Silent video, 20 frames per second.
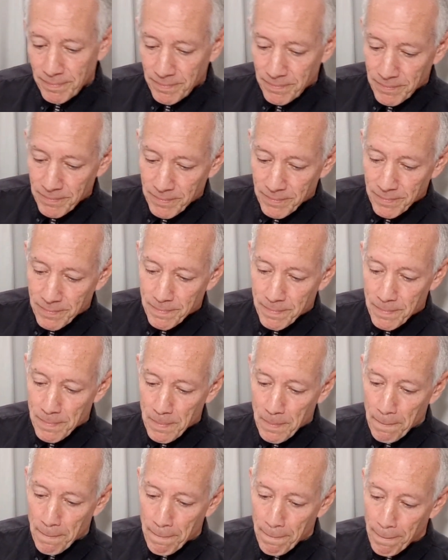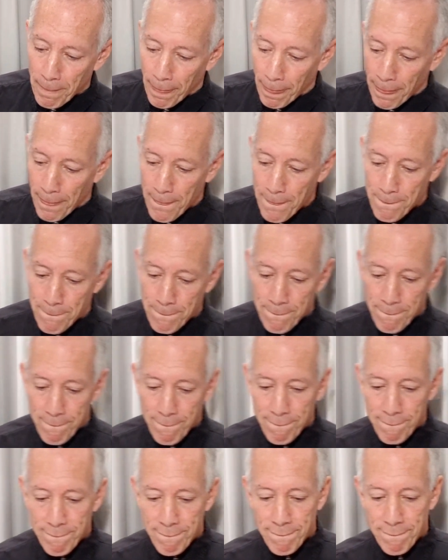
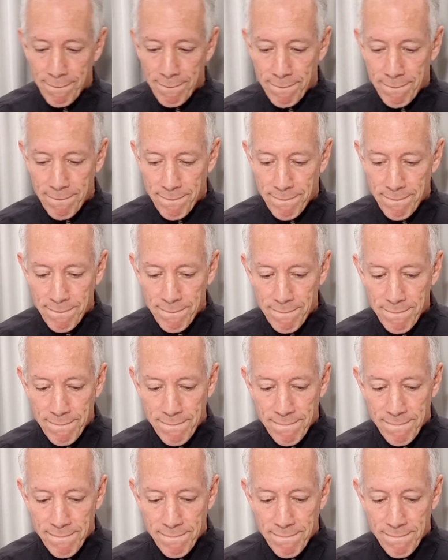[no speech]